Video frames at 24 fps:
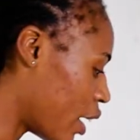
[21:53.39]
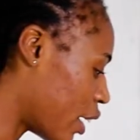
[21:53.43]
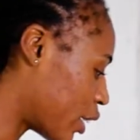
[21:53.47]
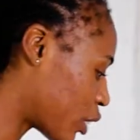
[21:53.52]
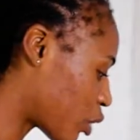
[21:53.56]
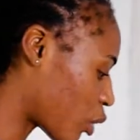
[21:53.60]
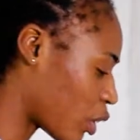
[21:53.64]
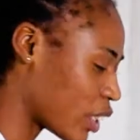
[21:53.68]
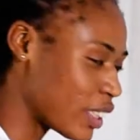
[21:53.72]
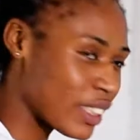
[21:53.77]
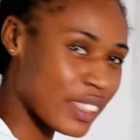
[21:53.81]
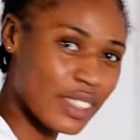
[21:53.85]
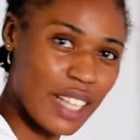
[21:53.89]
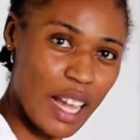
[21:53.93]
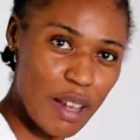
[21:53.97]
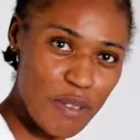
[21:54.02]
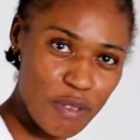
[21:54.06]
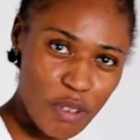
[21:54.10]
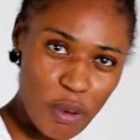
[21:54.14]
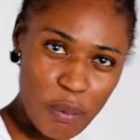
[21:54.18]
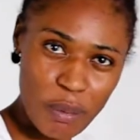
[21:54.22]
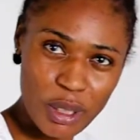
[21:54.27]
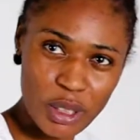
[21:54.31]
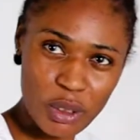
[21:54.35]
So it's time
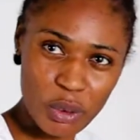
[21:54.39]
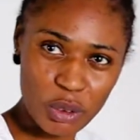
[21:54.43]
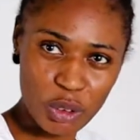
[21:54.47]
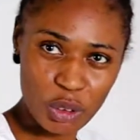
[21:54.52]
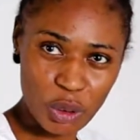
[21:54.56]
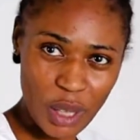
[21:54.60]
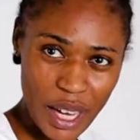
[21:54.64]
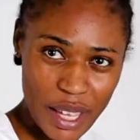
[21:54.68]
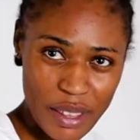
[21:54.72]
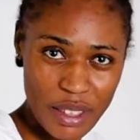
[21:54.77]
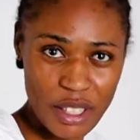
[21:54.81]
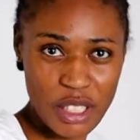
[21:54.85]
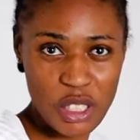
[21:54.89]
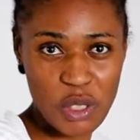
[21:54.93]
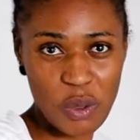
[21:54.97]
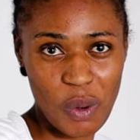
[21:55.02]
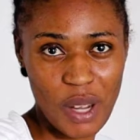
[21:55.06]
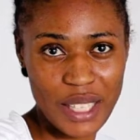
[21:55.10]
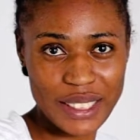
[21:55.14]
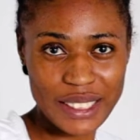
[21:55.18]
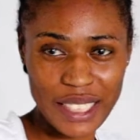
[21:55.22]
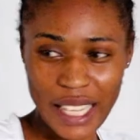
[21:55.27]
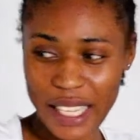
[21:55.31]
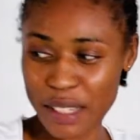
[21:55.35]
for me to try these
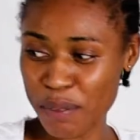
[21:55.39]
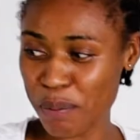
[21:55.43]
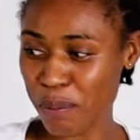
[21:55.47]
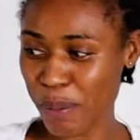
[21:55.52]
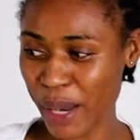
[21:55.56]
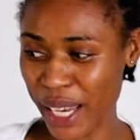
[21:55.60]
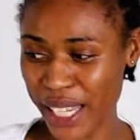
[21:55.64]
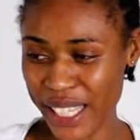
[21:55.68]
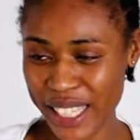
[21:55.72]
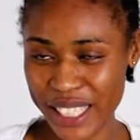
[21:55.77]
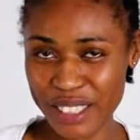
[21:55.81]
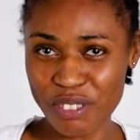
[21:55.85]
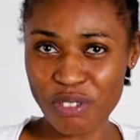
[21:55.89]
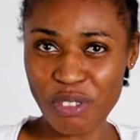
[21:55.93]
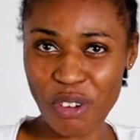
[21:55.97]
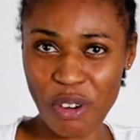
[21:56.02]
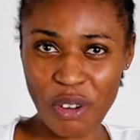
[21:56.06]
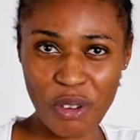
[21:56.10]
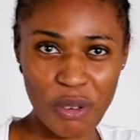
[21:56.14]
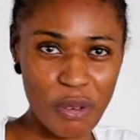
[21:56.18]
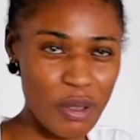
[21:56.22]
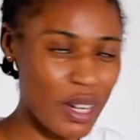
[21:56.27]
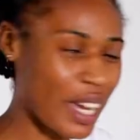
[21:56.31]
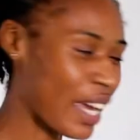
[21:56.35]
ones and bake it for
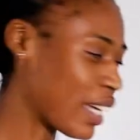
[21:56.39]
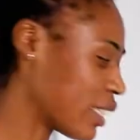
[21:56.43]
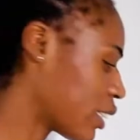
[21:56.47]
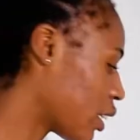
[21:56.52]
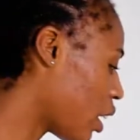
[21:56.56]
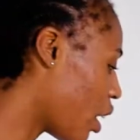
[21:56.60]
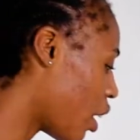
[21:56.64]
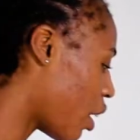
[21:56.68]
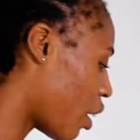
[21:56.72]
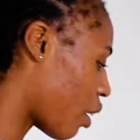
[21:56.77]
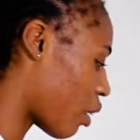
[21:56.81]
you guys.